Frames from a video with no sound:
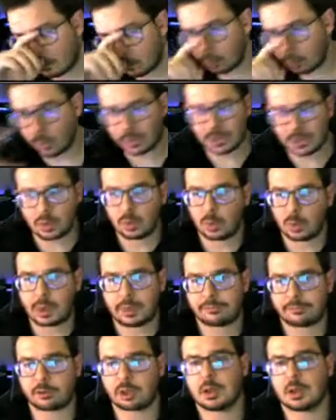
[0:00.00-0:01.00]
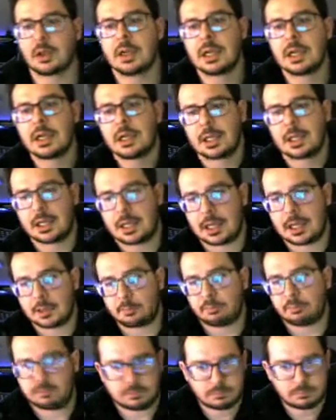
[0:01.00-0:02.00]
we can do whatever.
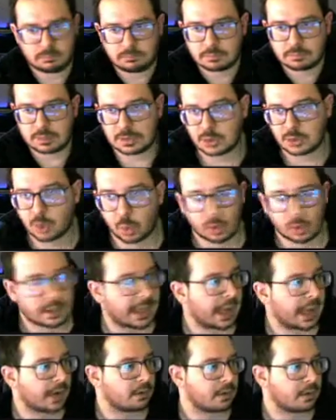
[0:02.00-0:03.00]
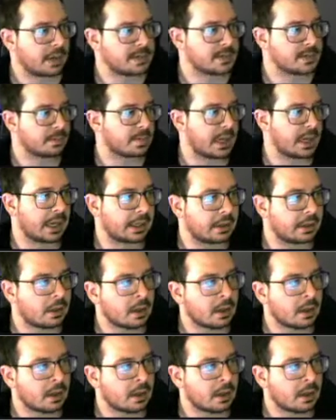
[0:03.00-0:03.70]
Torracat ends up dying.